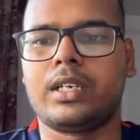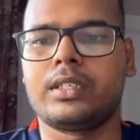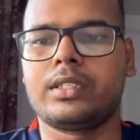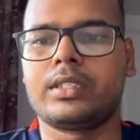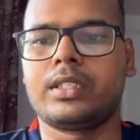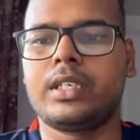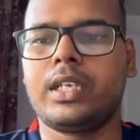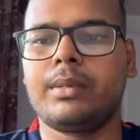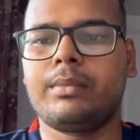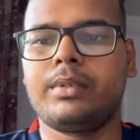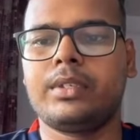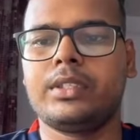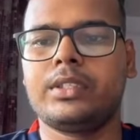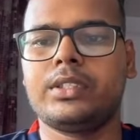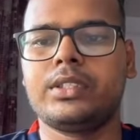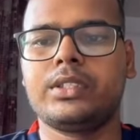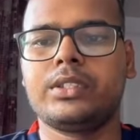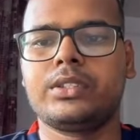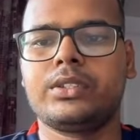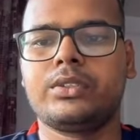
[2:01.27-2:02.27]
the
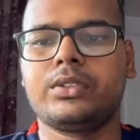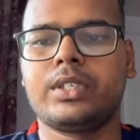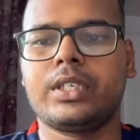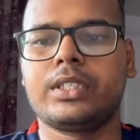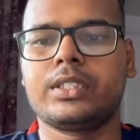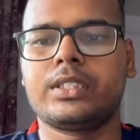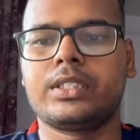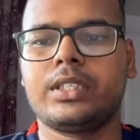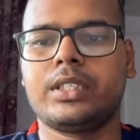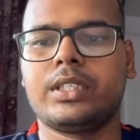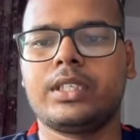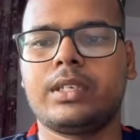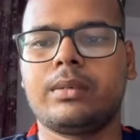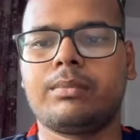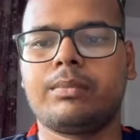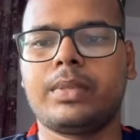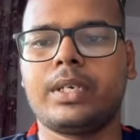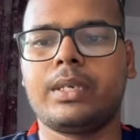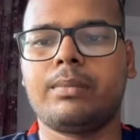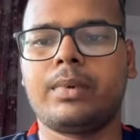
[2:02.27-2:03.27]
libraries you can see
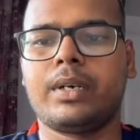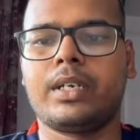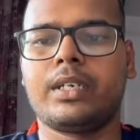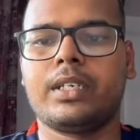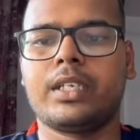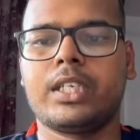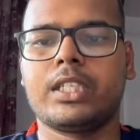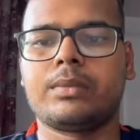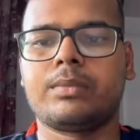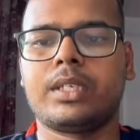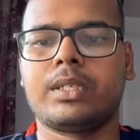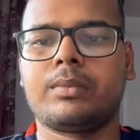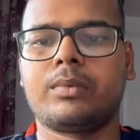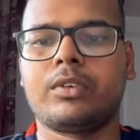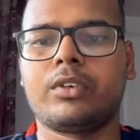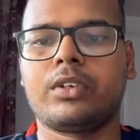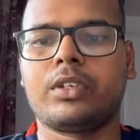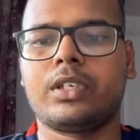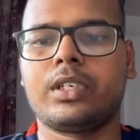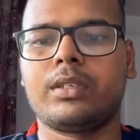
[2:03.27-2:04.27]
NumPy, Pandas,
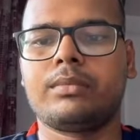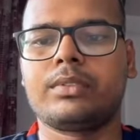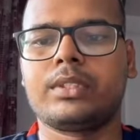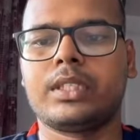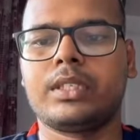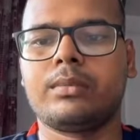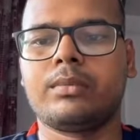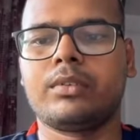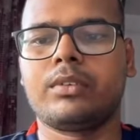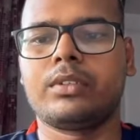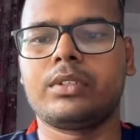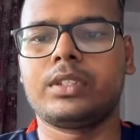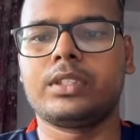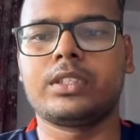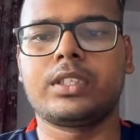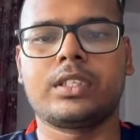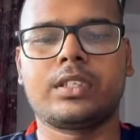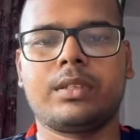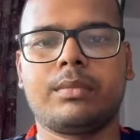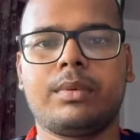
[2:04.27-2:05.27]
Matplotlib, Seaborn. These
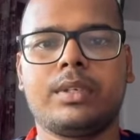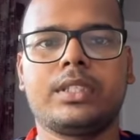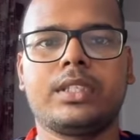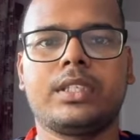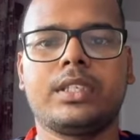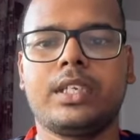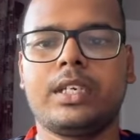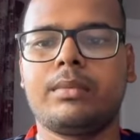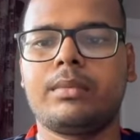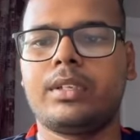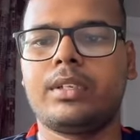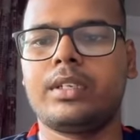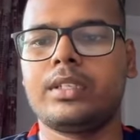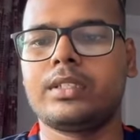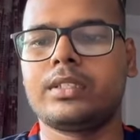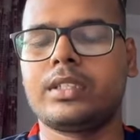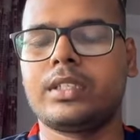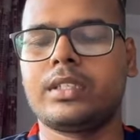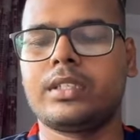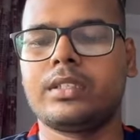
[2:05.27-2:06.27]
are the basic libraries.
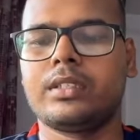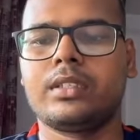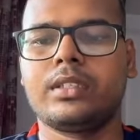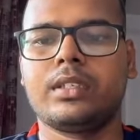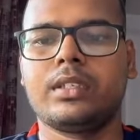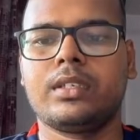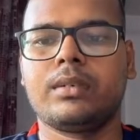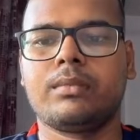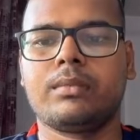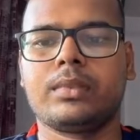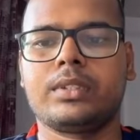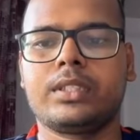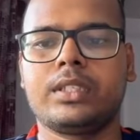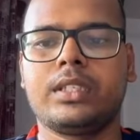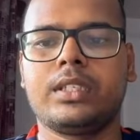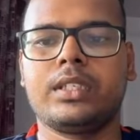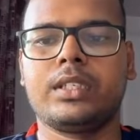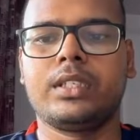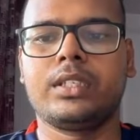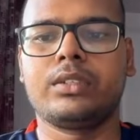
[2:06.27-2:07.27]
Then machine
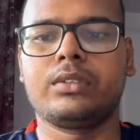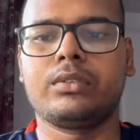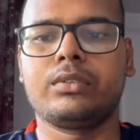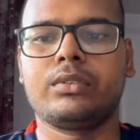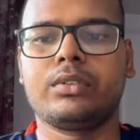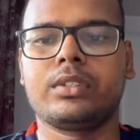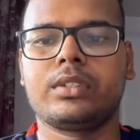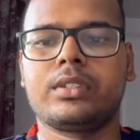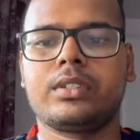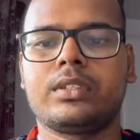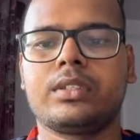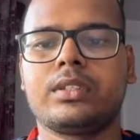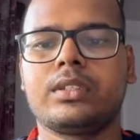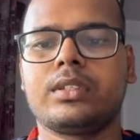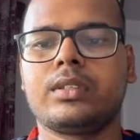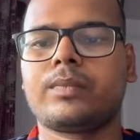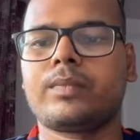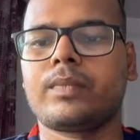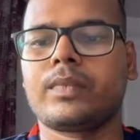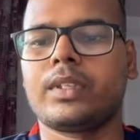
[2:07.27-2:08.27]
learning tools,
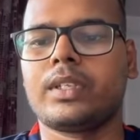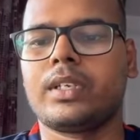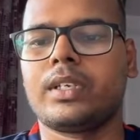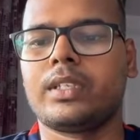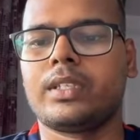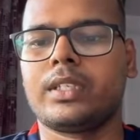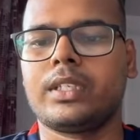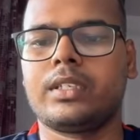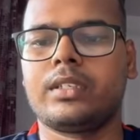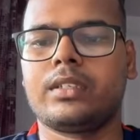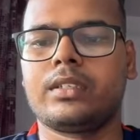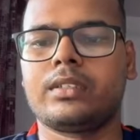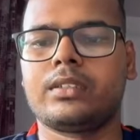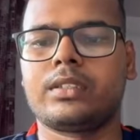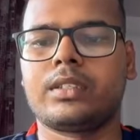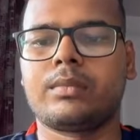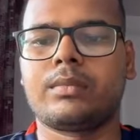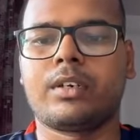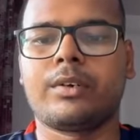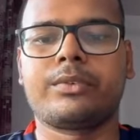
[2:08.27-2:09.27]
then
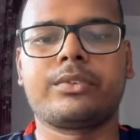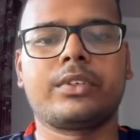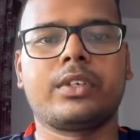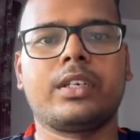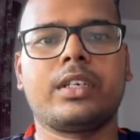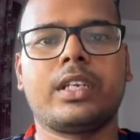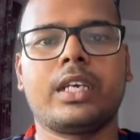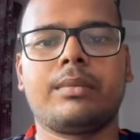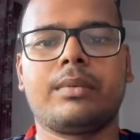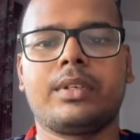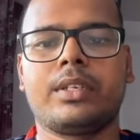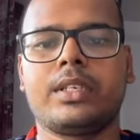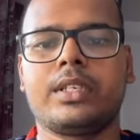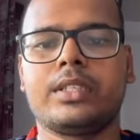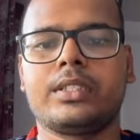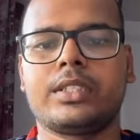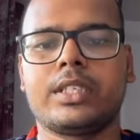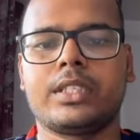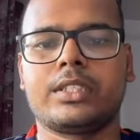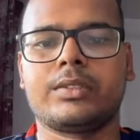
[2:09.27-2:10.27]
some optional
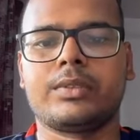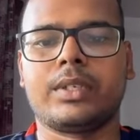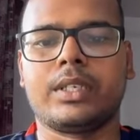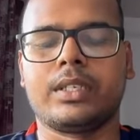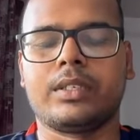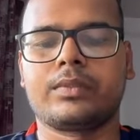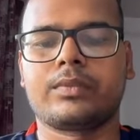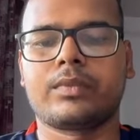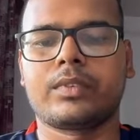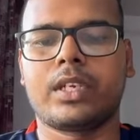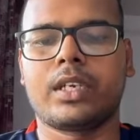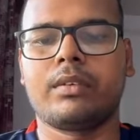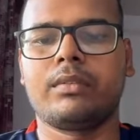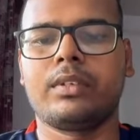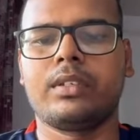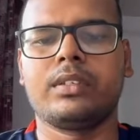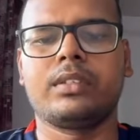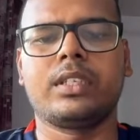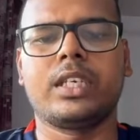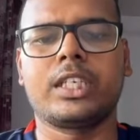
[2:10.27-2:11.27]
libraries as well. I
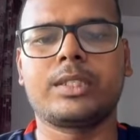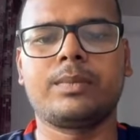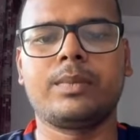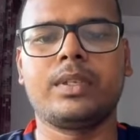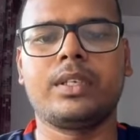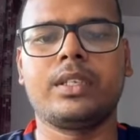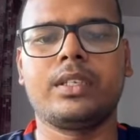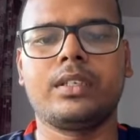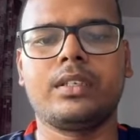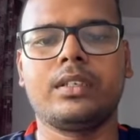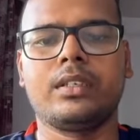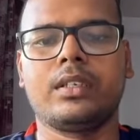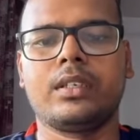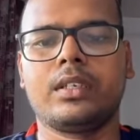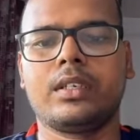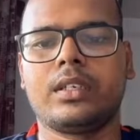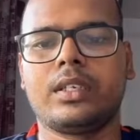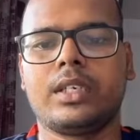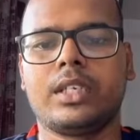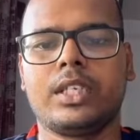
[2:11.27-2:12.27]
will explain
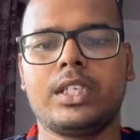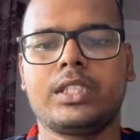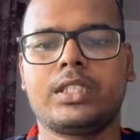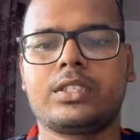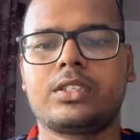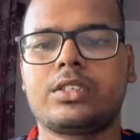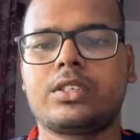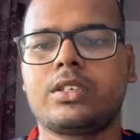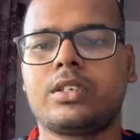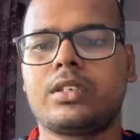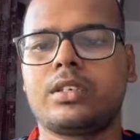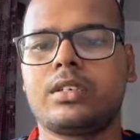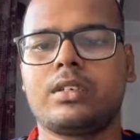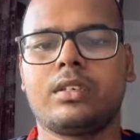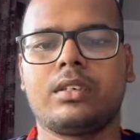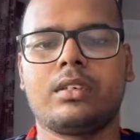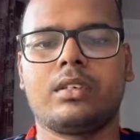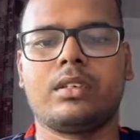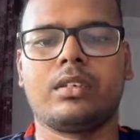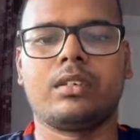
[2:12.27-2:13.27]
each
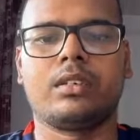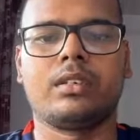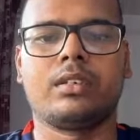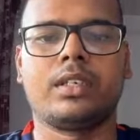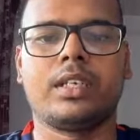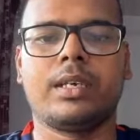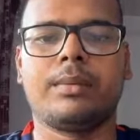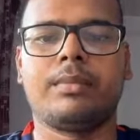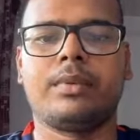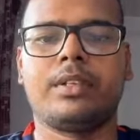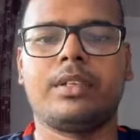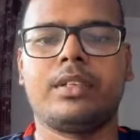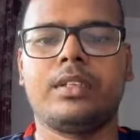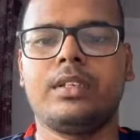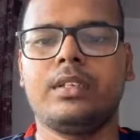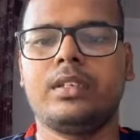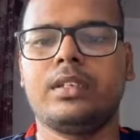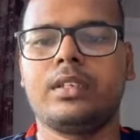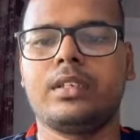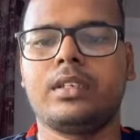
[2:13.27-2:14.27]

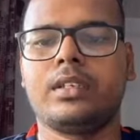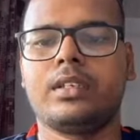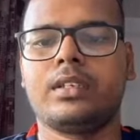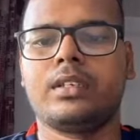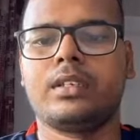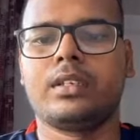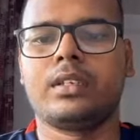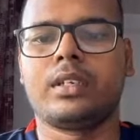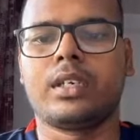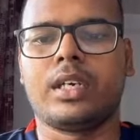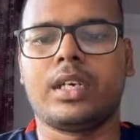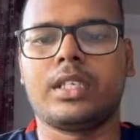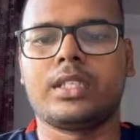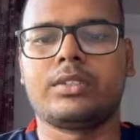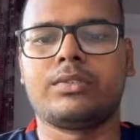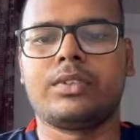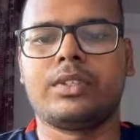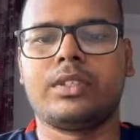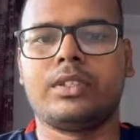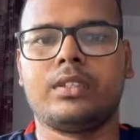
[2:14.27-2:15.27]
library as
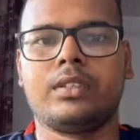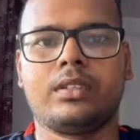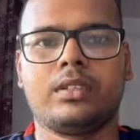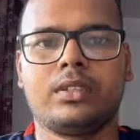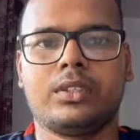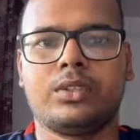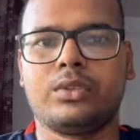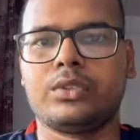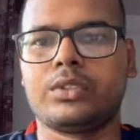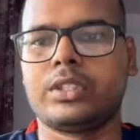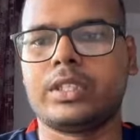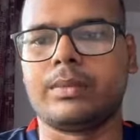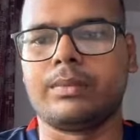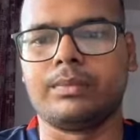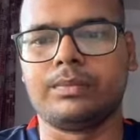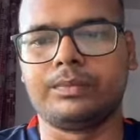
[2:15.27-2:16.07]
we use them.